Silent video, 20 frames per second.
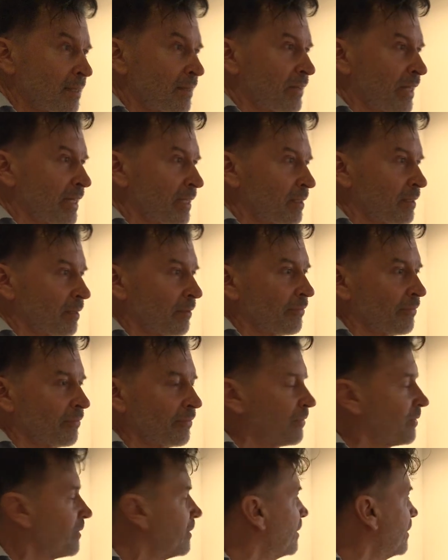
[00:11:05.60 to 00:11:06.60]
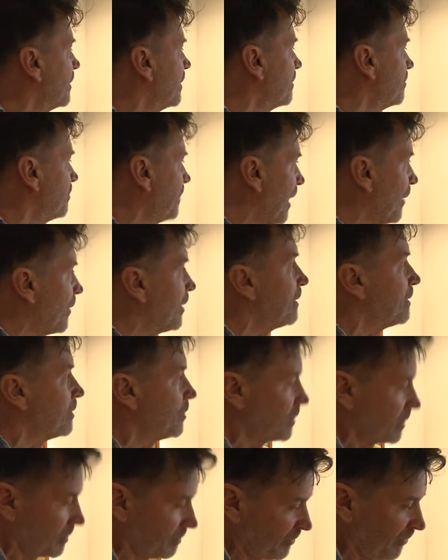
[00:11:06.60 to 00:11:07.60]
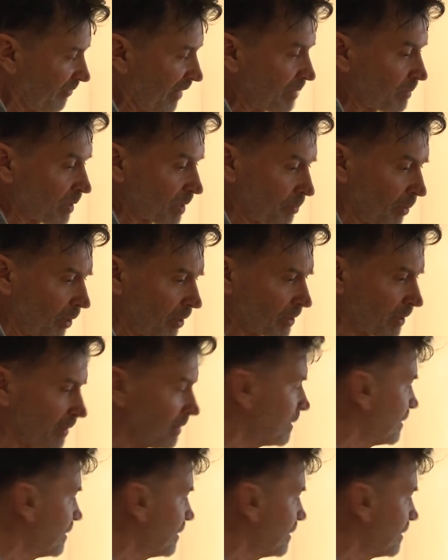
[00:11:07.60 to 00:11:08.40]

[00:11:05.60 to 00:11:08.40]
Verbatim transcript: think of Barry, who's a famous potter,